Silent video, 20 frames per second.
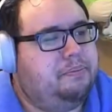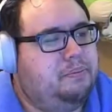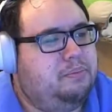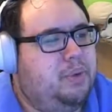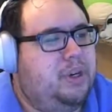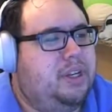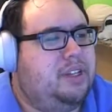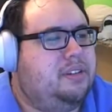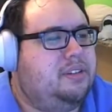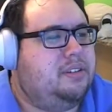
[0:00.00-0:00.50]

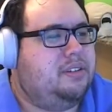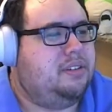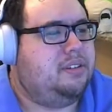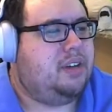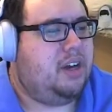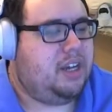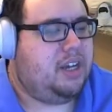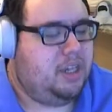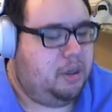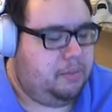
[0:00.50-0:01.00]
when
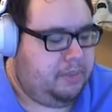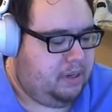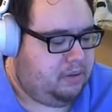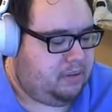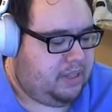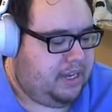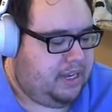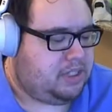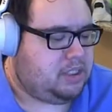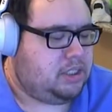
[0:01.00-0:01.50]
talking
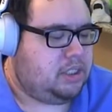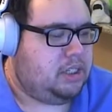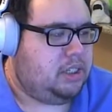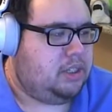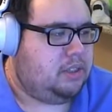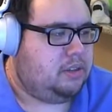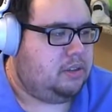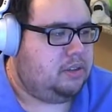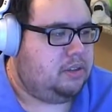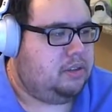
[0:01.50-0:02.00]
about
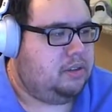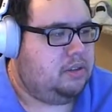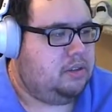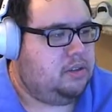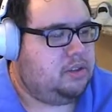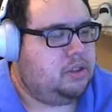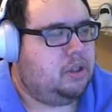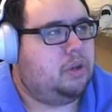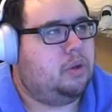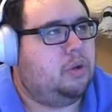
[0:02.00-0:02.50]
actually
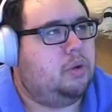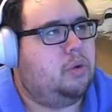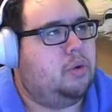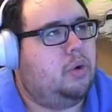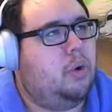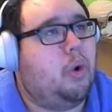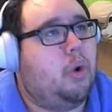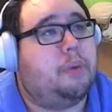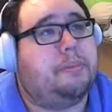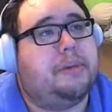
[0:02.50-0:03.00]

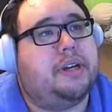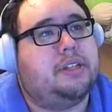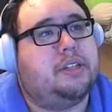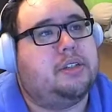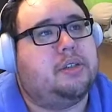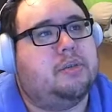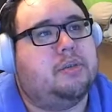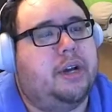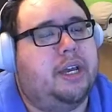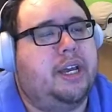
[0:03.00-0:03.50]

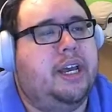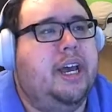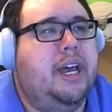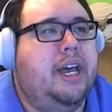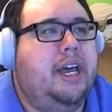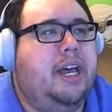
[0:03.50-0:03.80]
orbits, right?